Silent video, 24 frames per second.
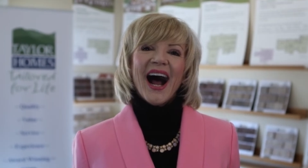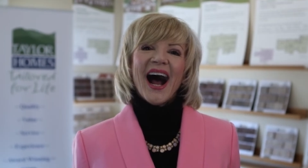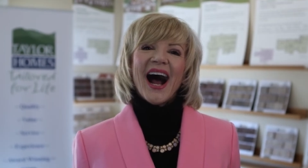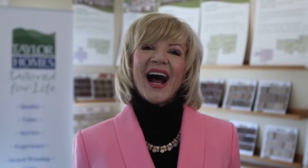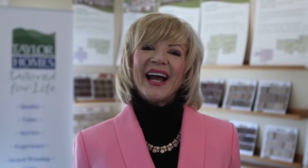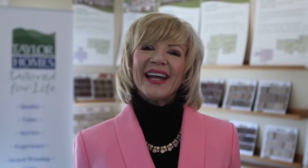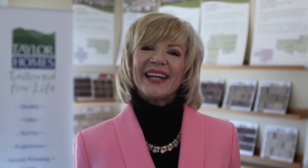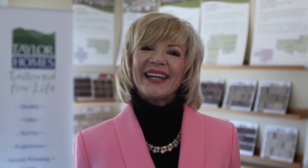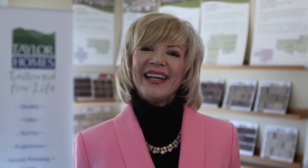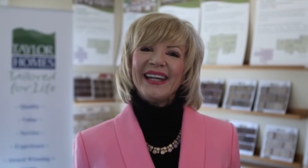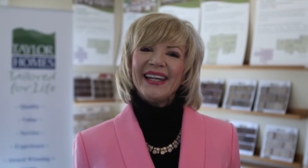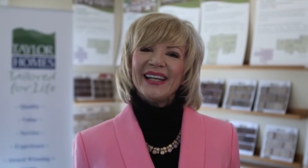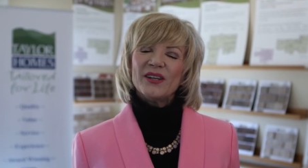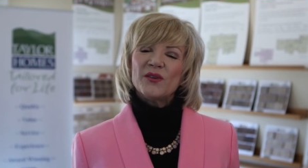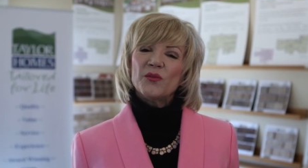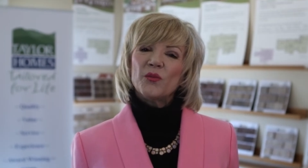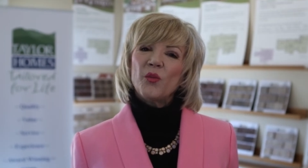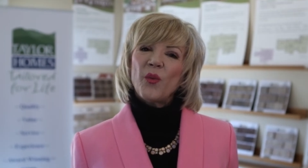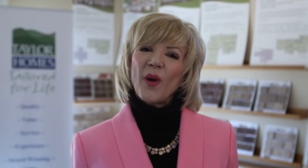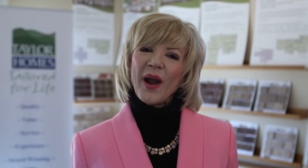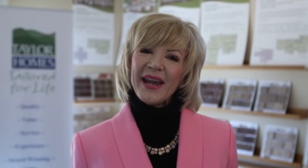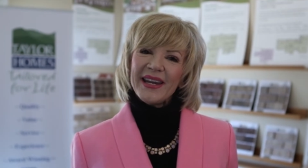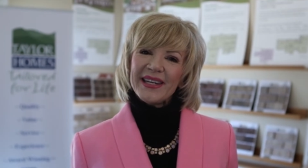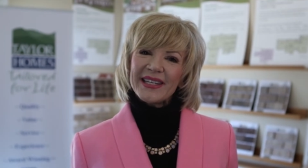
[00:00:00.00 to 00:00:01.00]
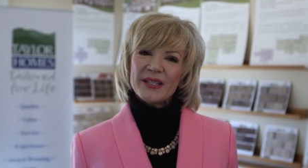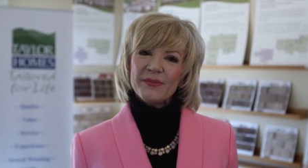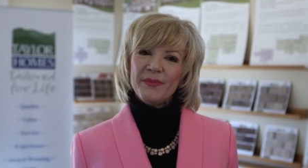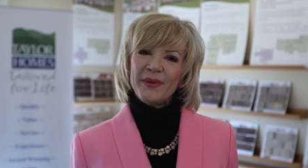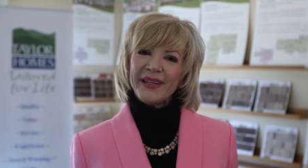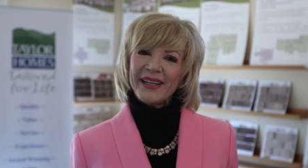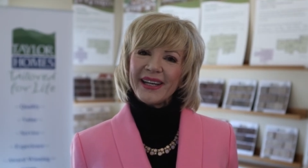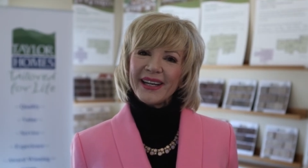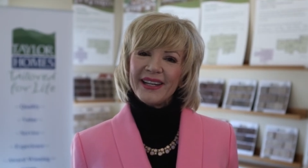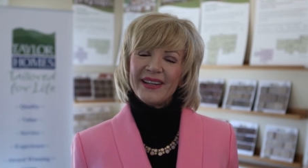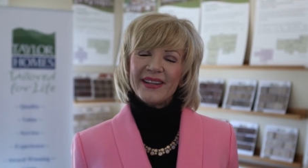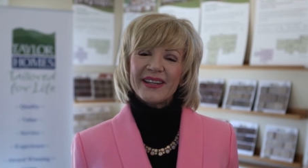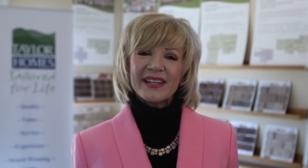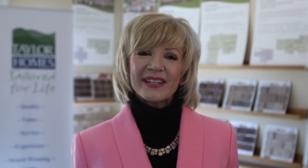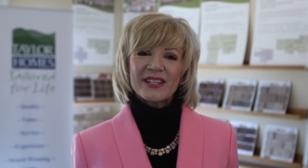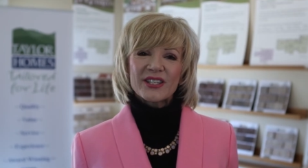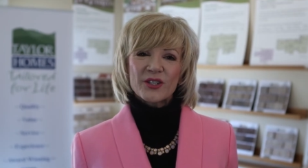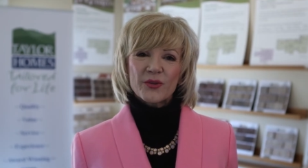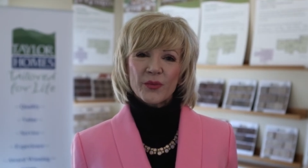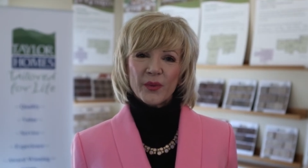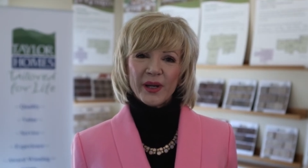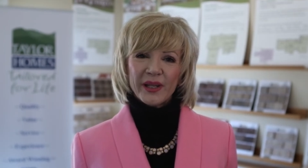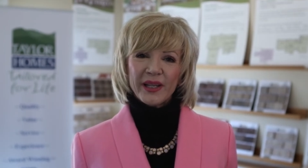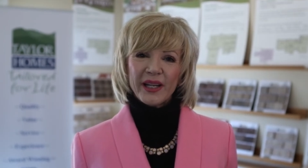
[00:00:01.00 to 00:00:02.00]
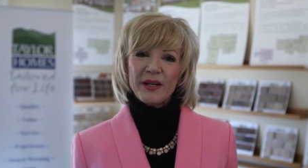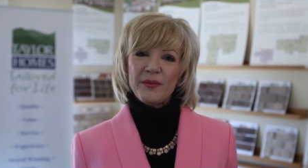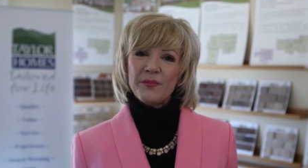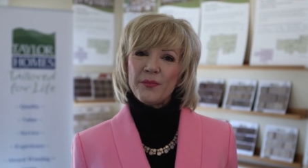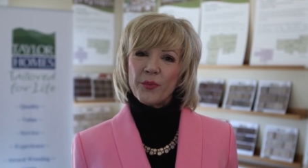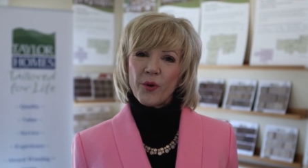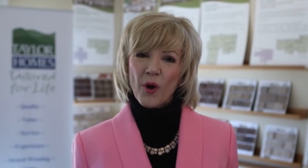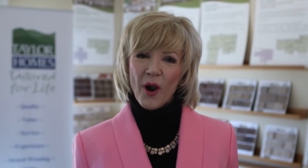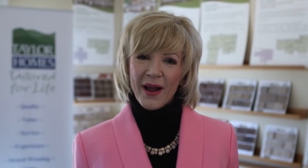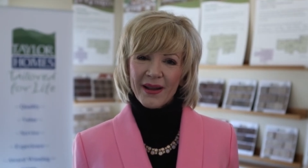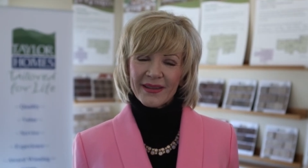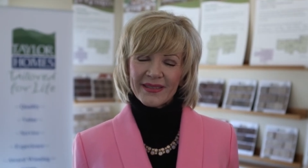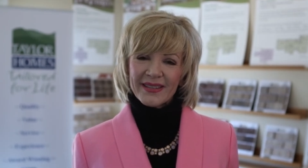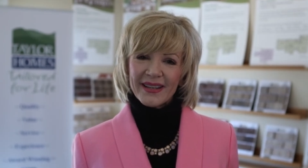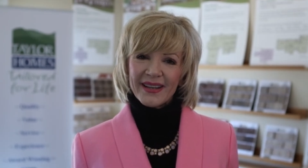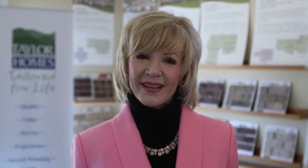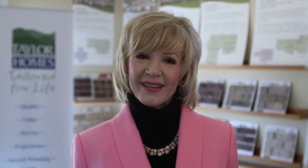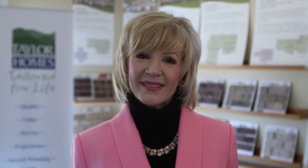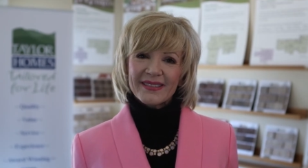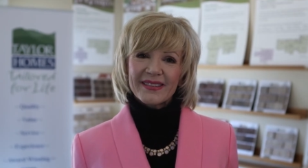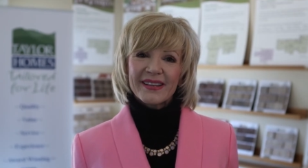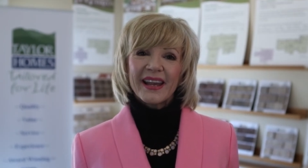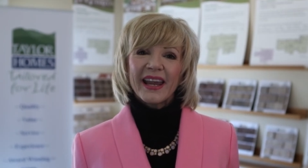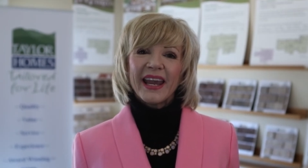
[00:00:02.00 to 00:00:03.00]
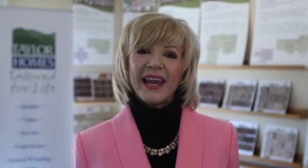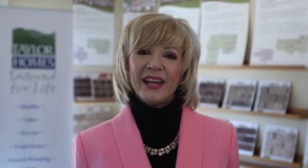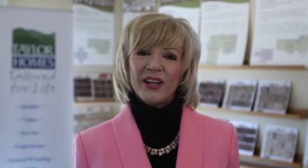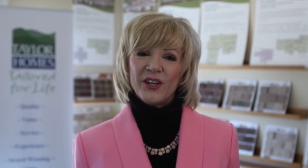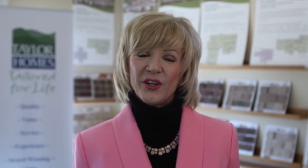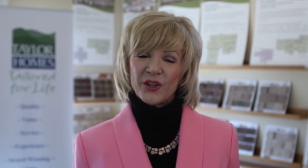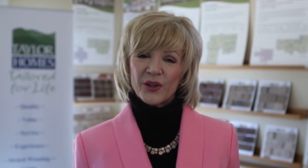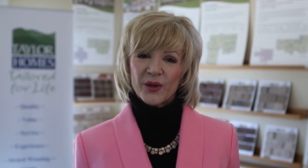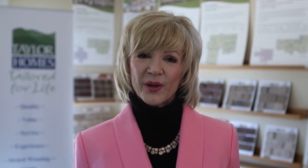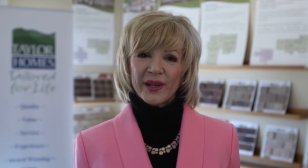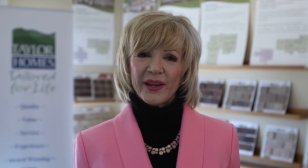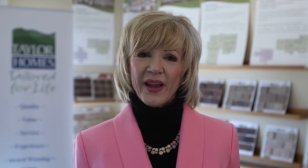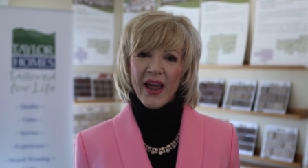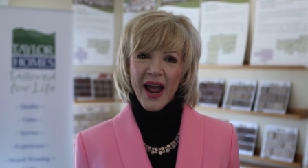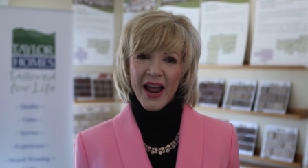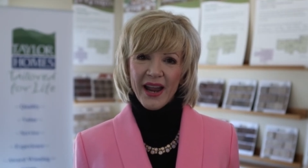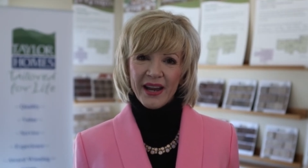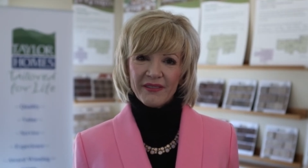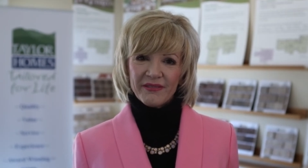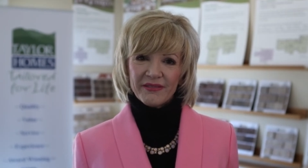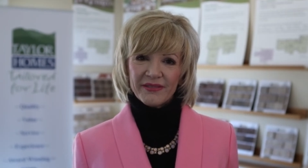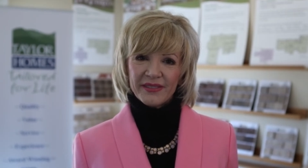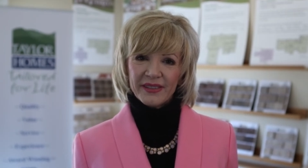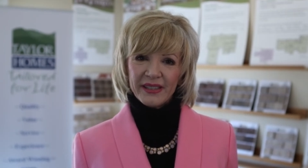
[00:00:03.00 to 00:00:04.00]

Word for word: I can't wait to begin this thrilling process in your life.